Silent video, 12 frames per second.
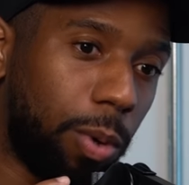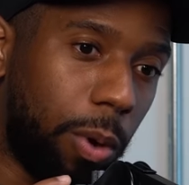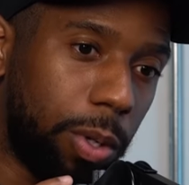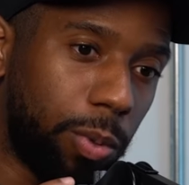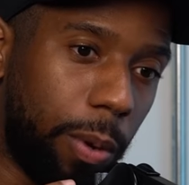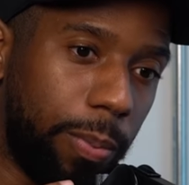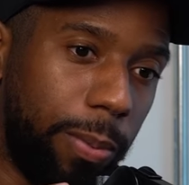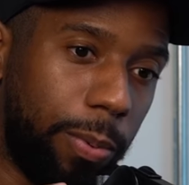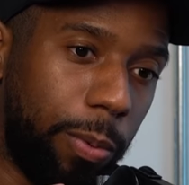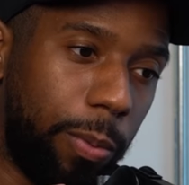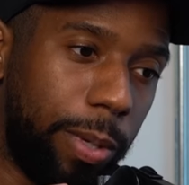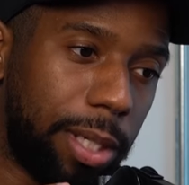well is what
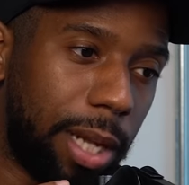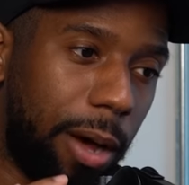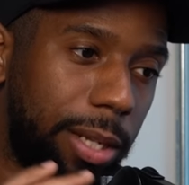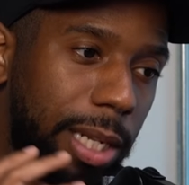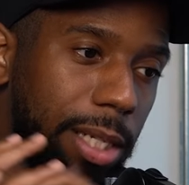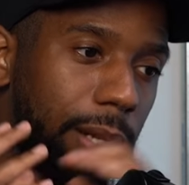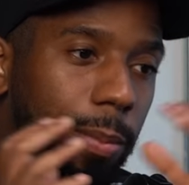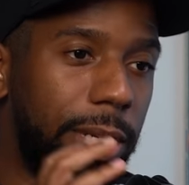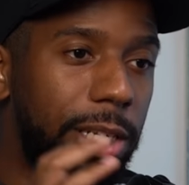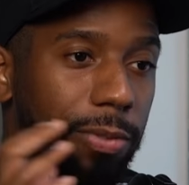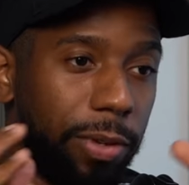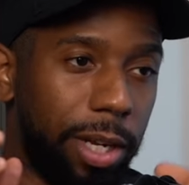people miss out is that some
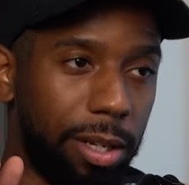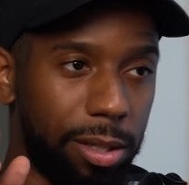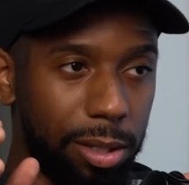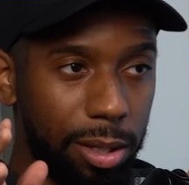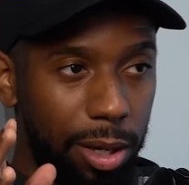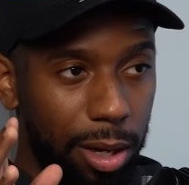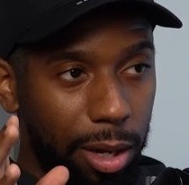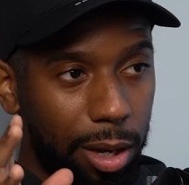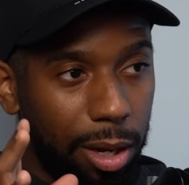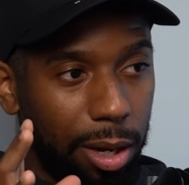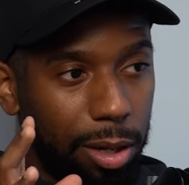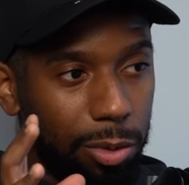of these things
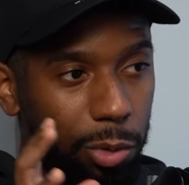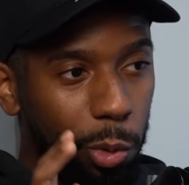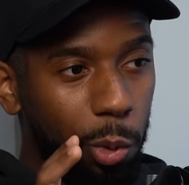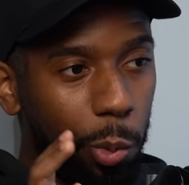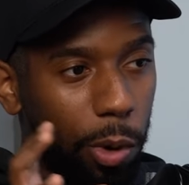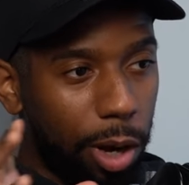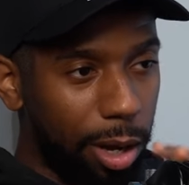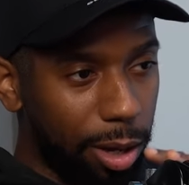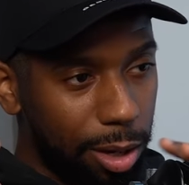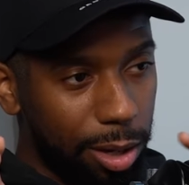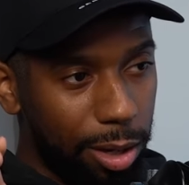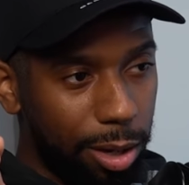do work,
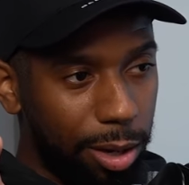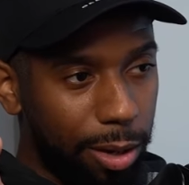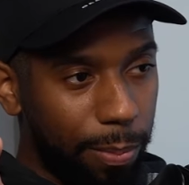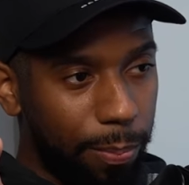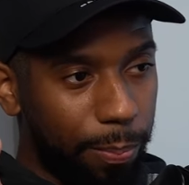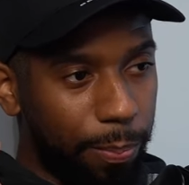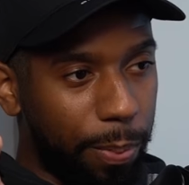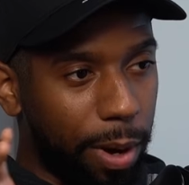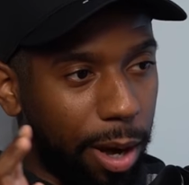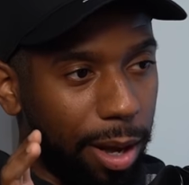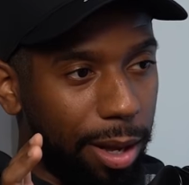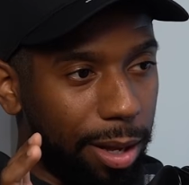
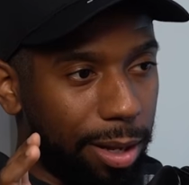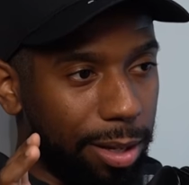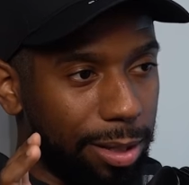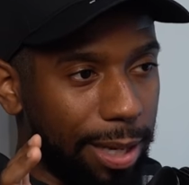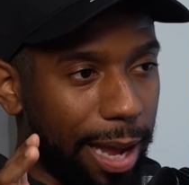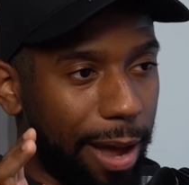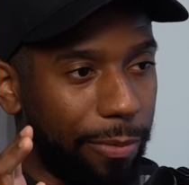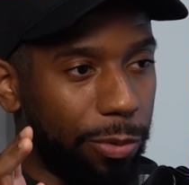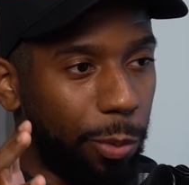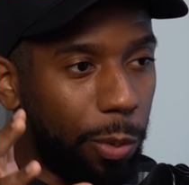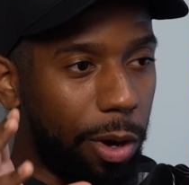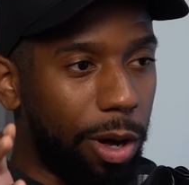but they have
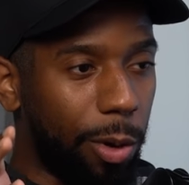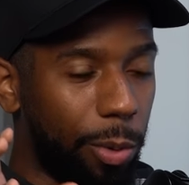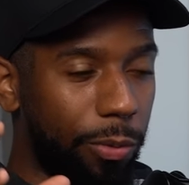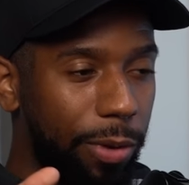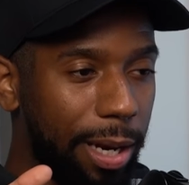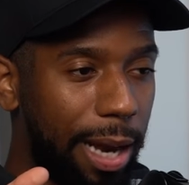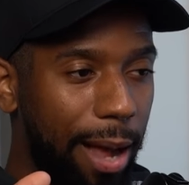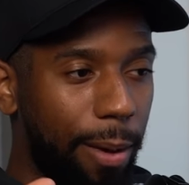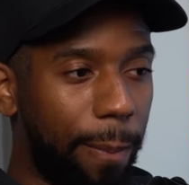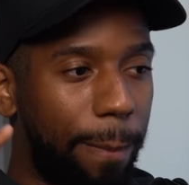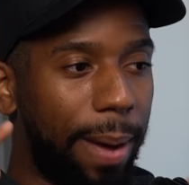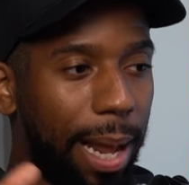to work within like
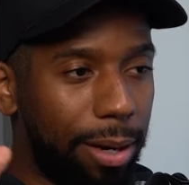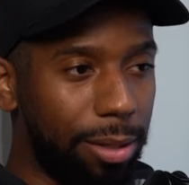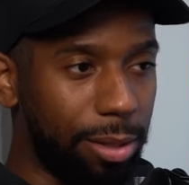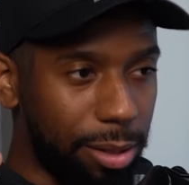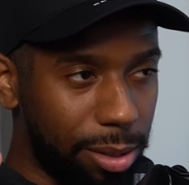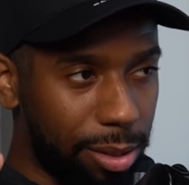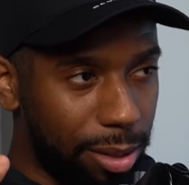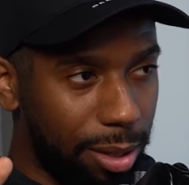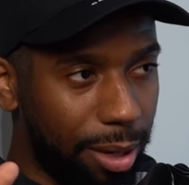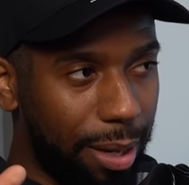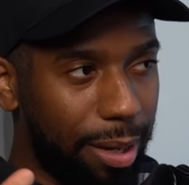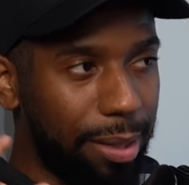a balanced
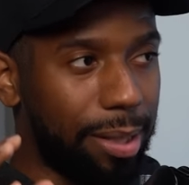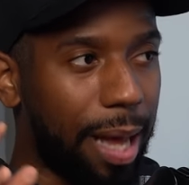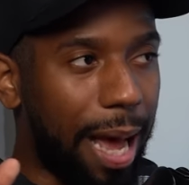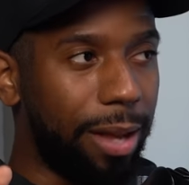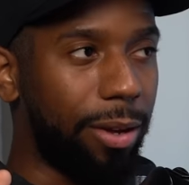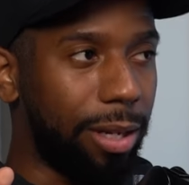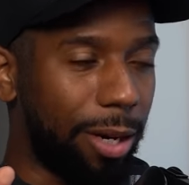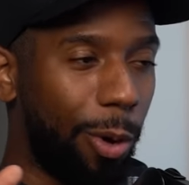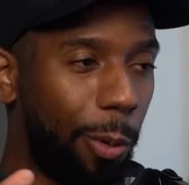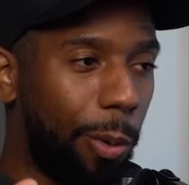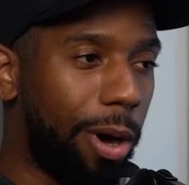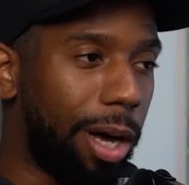diet. They
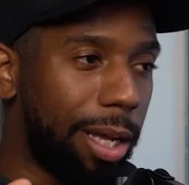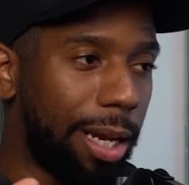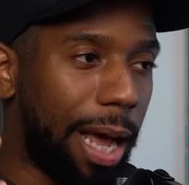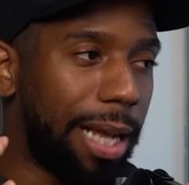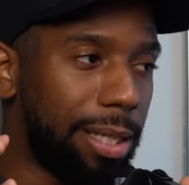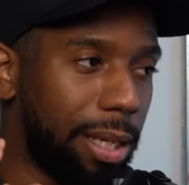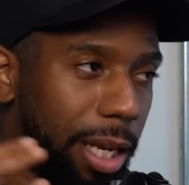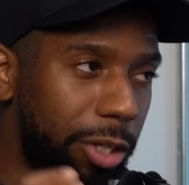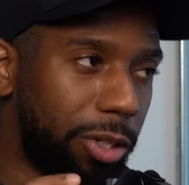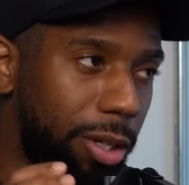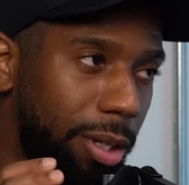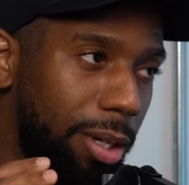don't work in
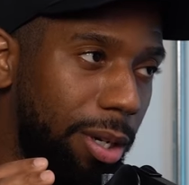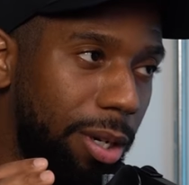isolation.